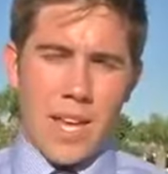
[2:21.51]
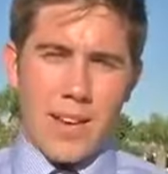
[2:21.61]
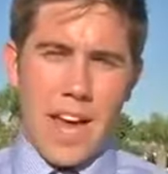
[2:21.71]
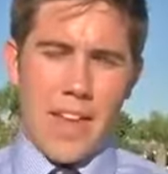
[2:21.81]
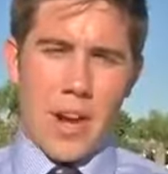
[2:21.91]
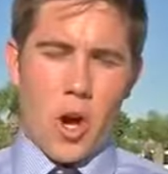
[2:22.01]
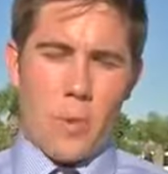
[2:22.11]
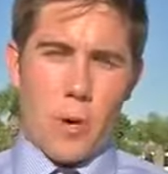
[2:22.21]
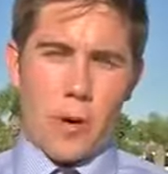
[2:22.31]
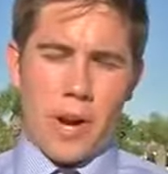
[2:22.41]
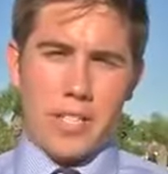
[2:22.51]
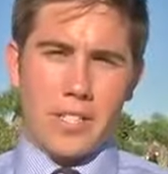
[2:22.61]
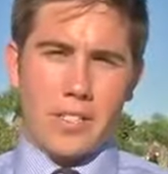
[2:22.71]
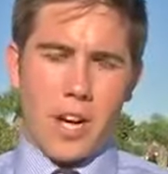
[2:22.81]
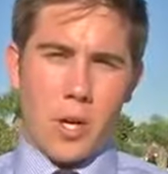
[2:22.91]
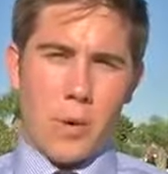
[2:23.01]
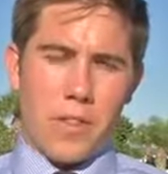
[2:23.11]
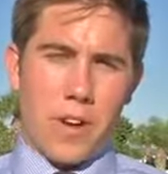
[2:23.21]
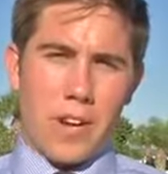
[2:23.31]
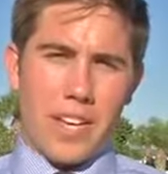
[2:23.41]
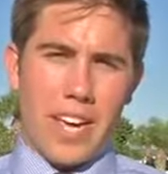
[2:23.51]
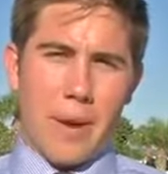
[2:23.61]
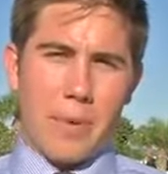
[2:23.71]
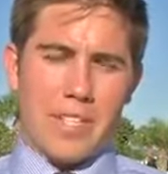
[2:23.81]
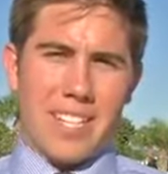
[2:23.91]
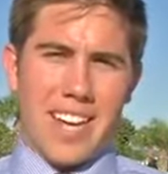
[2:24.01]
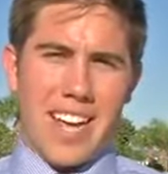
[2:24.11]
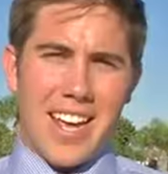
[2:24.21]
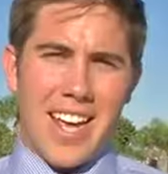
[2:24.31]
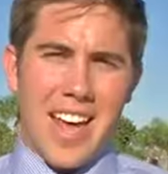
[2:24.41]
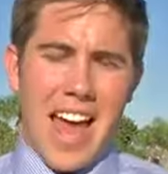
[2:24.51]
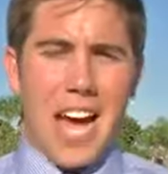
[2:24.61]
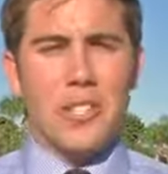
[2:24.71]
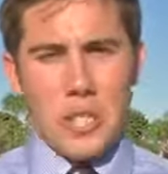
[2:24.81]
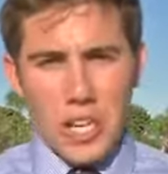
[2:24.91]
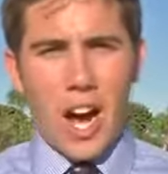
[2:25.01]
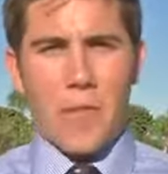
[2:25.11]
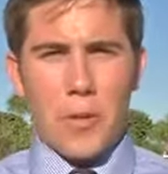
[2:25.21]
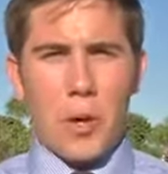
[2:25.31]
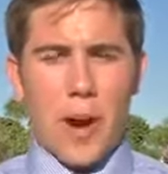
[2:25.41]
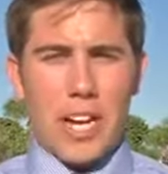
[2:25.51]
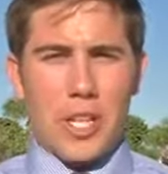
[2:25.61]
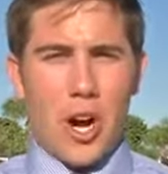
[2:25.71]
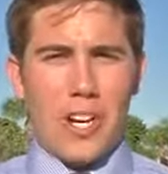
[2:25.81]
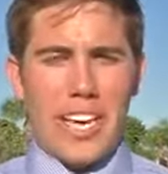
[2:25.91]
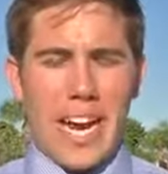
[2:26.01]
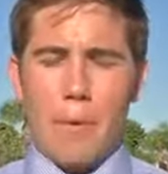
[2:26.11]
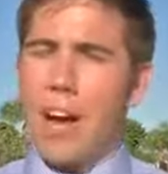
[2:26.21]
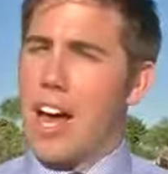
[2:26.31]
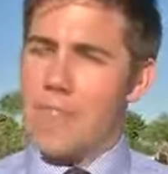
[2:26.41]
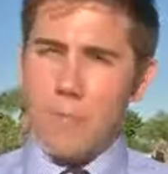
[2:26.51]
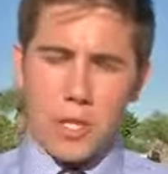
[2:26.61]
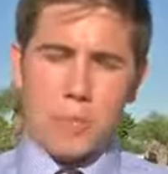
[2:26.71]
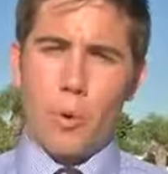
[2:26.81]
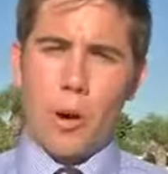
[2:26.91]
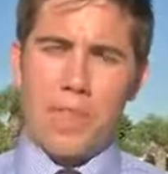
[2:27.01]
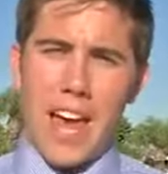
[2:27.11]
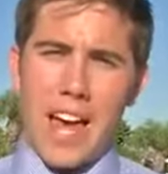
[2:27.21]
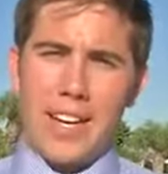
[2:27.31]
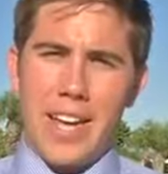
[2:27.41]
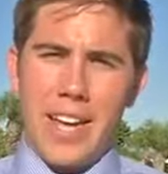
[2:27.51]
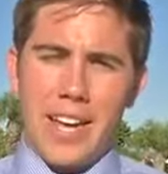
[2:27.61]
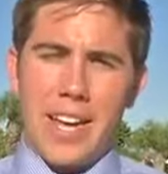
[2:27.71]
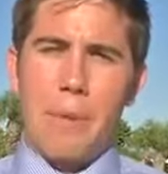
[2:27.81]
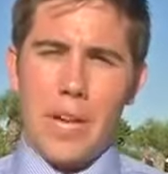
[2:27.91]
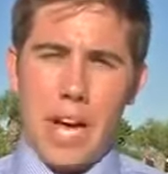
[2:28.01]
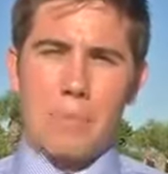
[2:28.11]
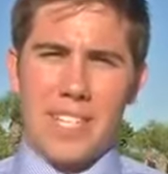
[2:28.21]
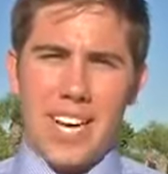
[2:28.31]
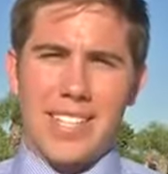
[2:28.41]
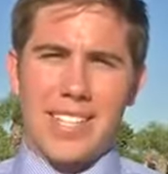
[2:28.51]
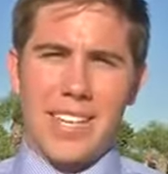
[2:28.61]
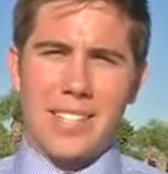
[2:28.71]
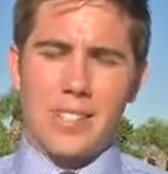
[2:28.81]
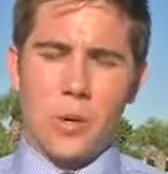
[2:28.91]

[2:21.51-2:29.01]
Now, that homeowner I talked with on camera today actually caught the crash on camera. I'll have much more on that coming up tonight at 6.